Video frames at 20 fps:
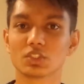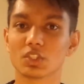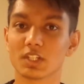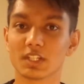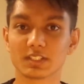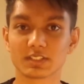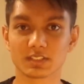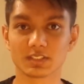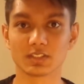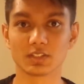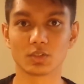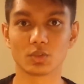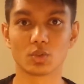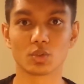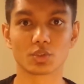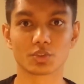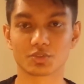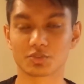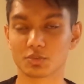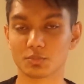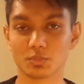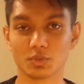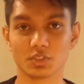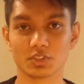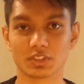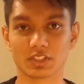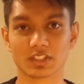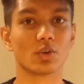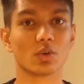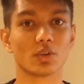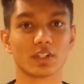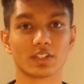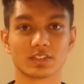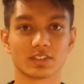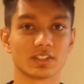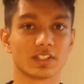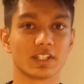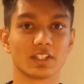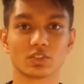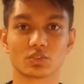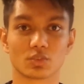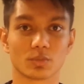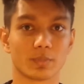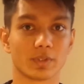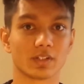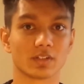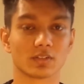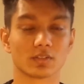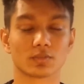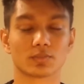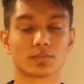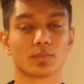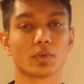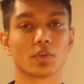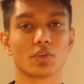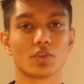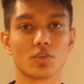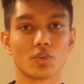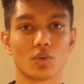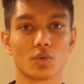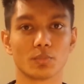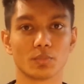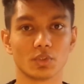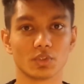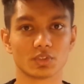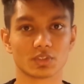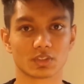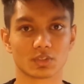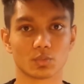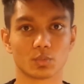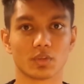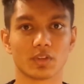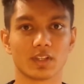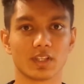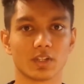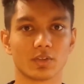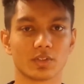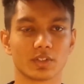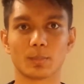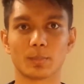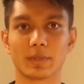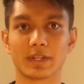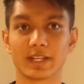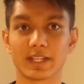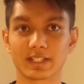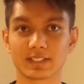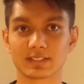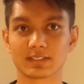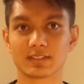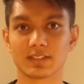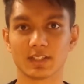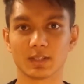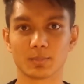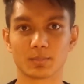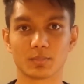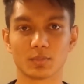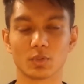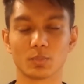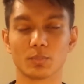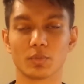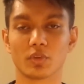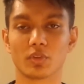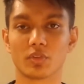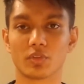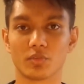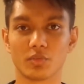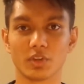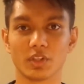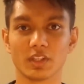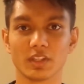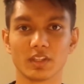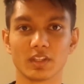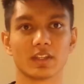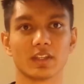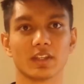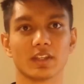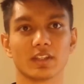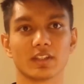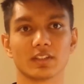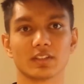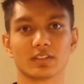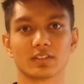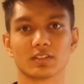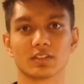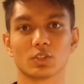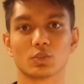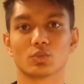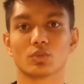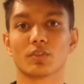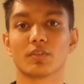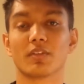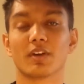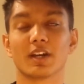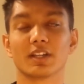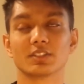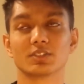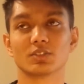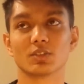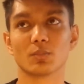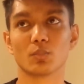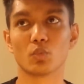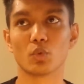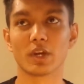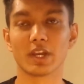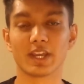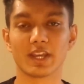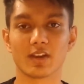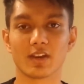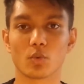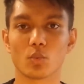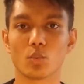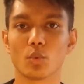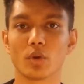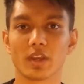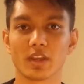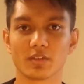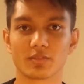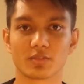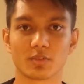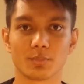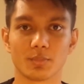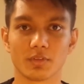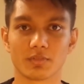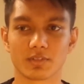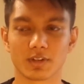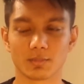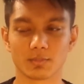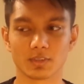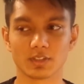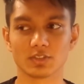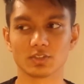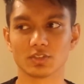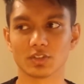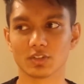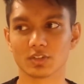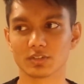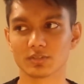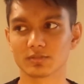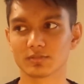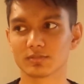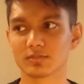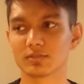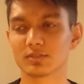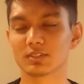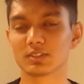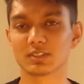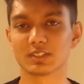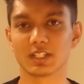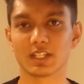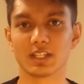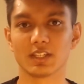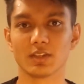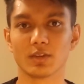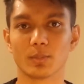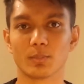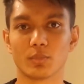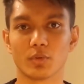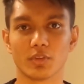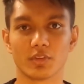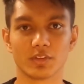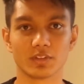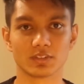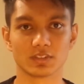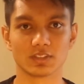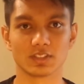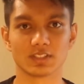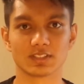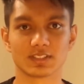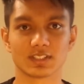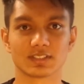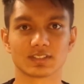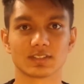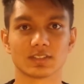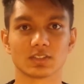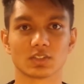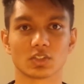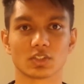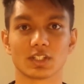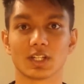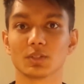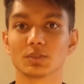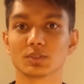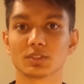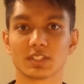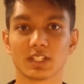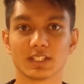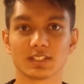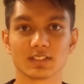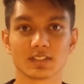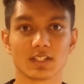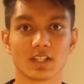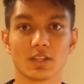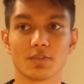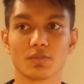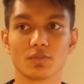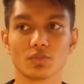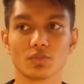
So listen to orchestra music or listen to instrumentals, but no music with lyrics. My next tip, number three, is revise somewhere away from your family. So say your brothers and your sisters are downstairs in the living